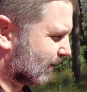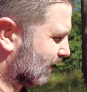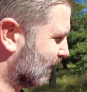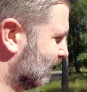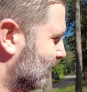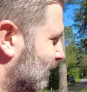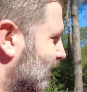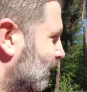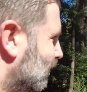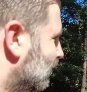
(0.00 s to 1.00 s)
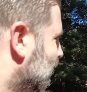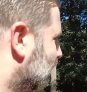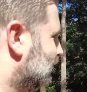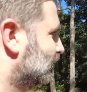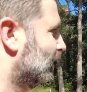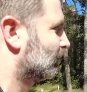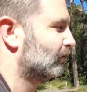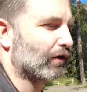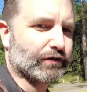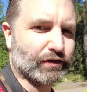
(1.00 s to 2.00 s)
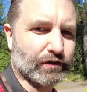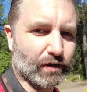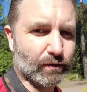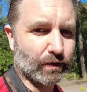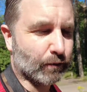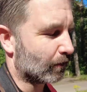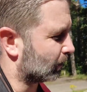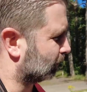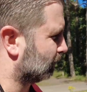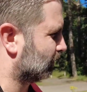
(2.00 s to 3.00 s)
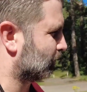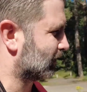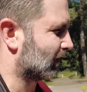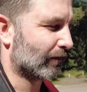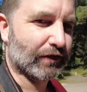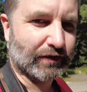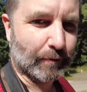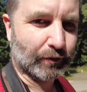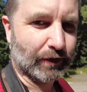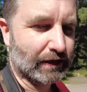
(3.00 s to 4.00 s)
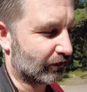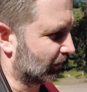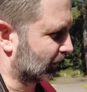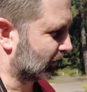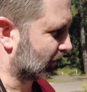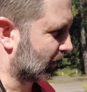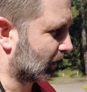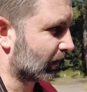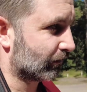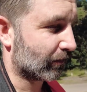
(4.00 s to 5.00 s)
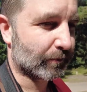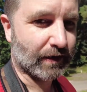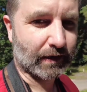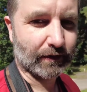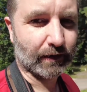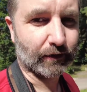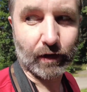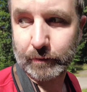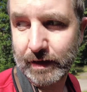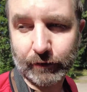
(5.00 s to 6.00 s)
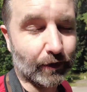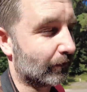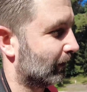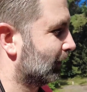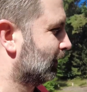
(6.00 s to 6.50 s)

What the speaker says: And these kind of shots just only work when you have this separation, a light subject and a dark background.